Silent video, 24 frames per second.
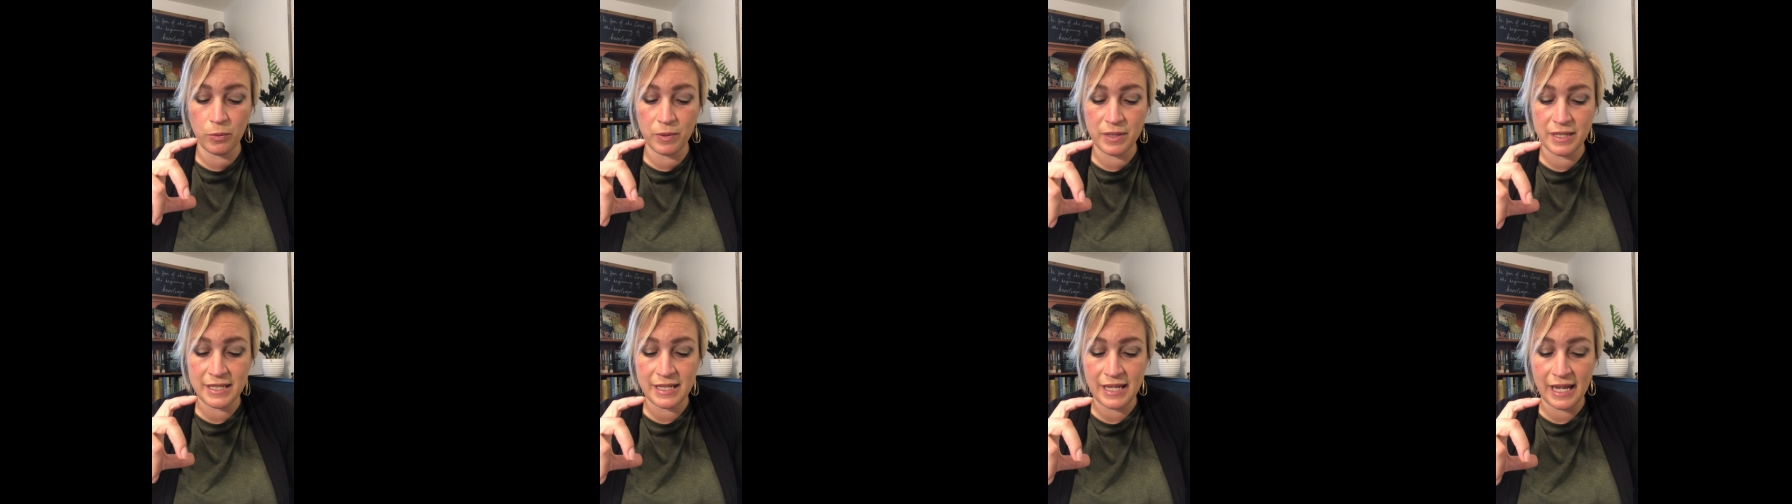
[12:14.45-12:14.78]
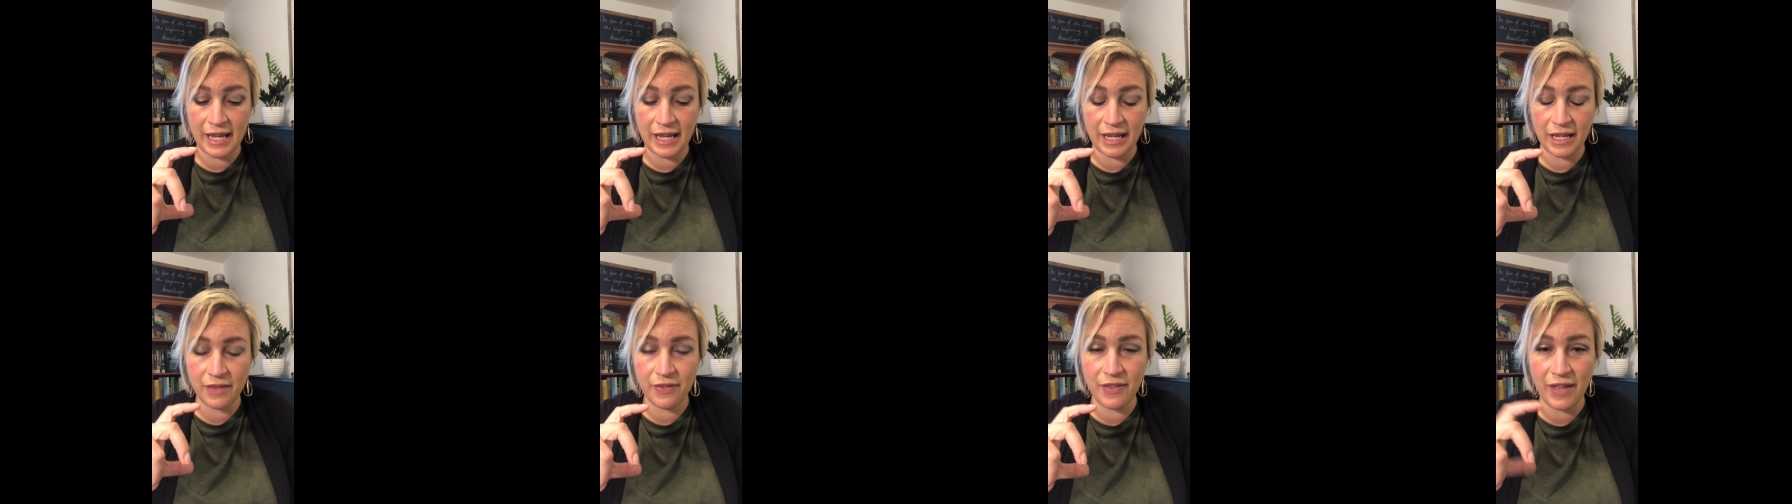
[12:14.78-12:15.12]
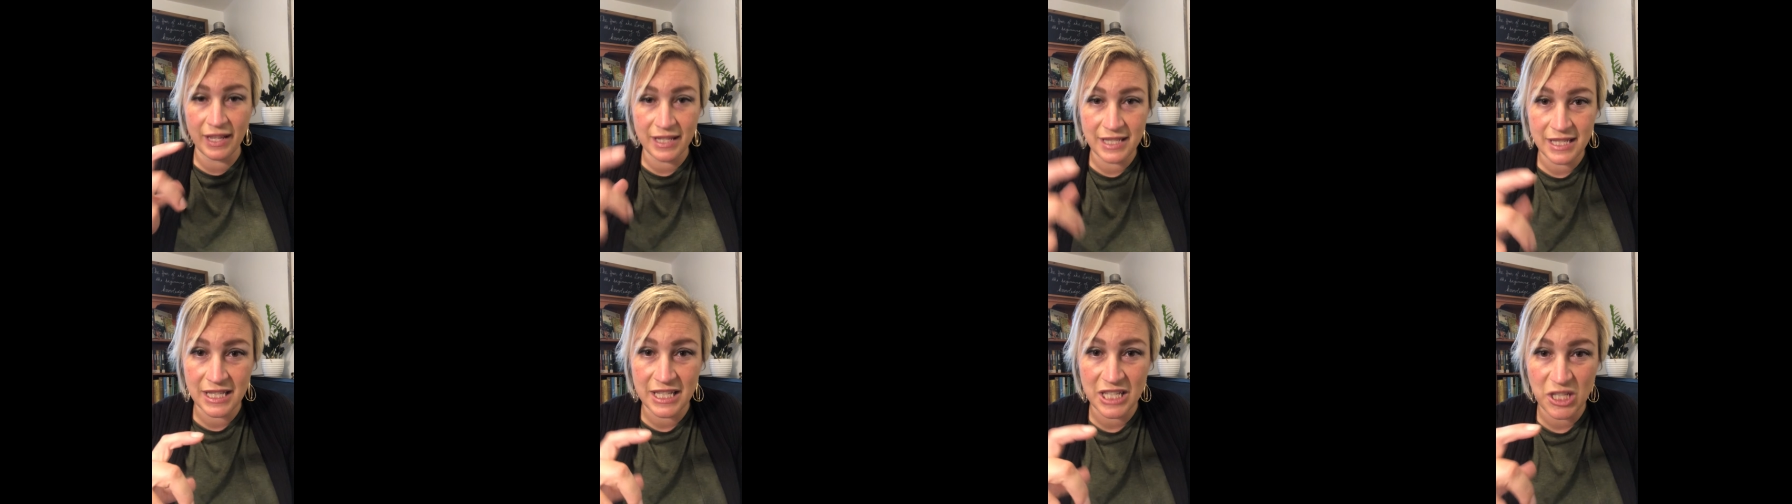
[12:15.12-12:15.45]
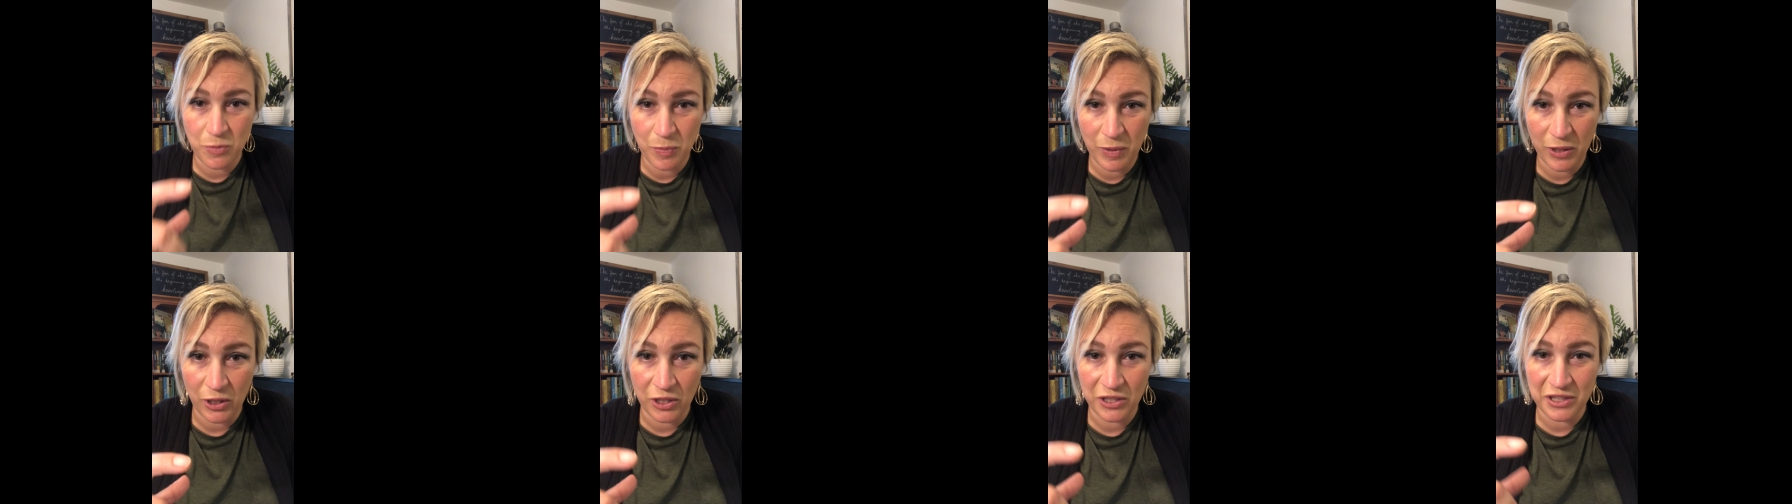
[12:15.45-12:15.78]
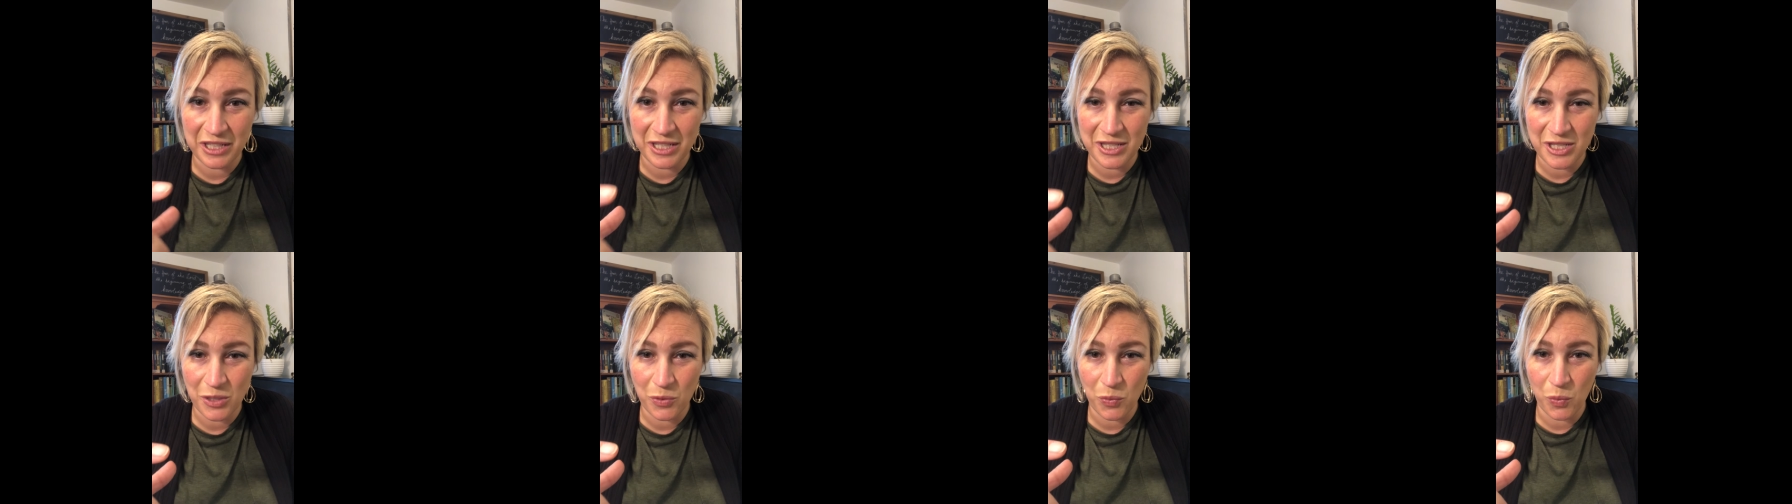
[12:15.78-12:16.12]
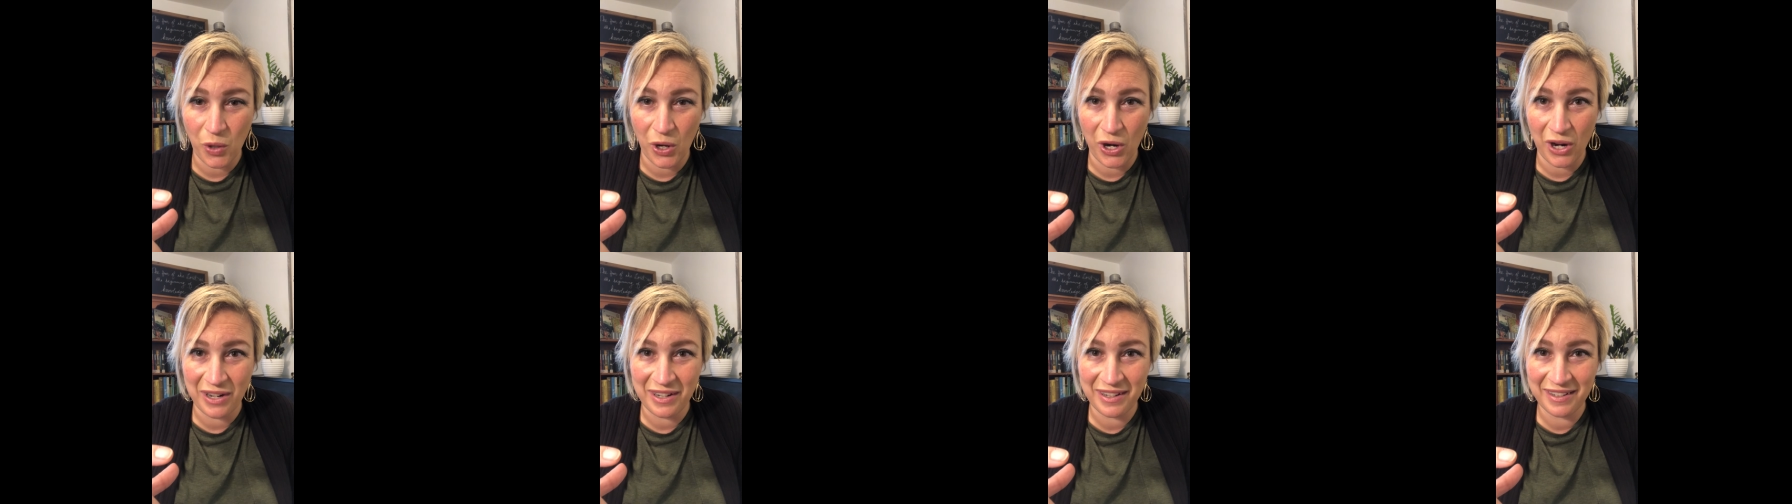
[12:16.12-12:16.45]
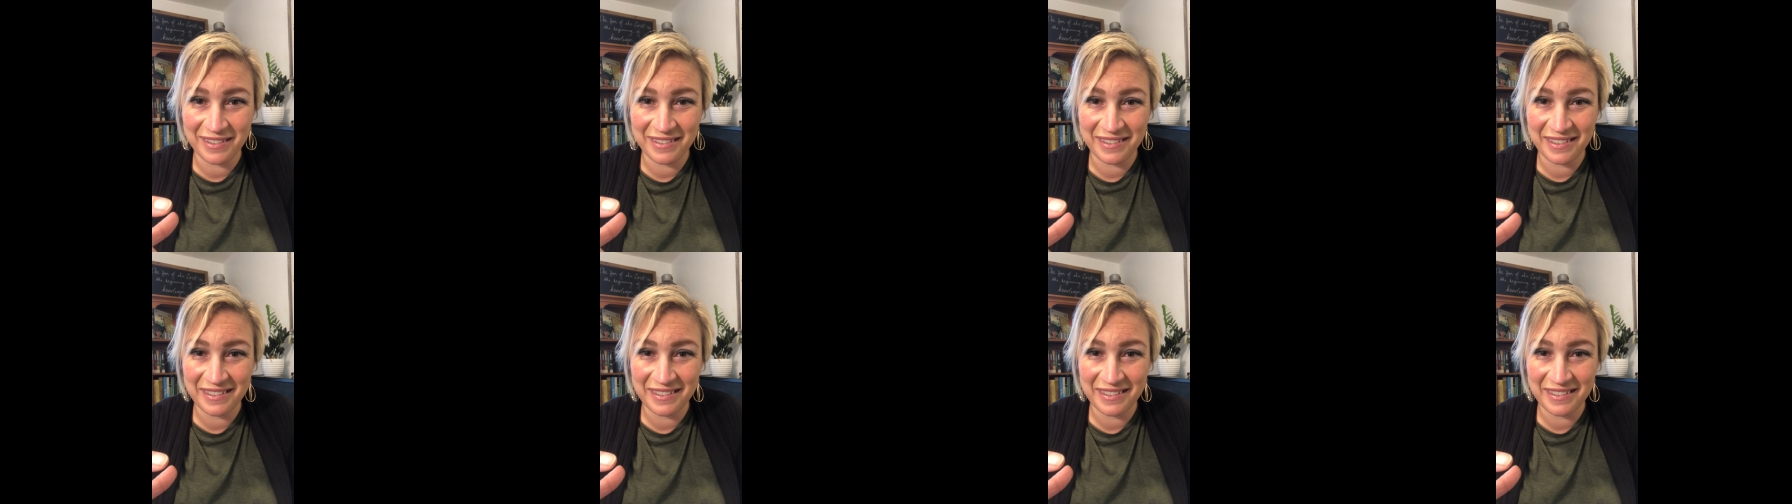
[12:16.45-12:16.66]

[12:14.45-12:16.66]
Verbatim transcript: was saying, that's the spirit that's at work.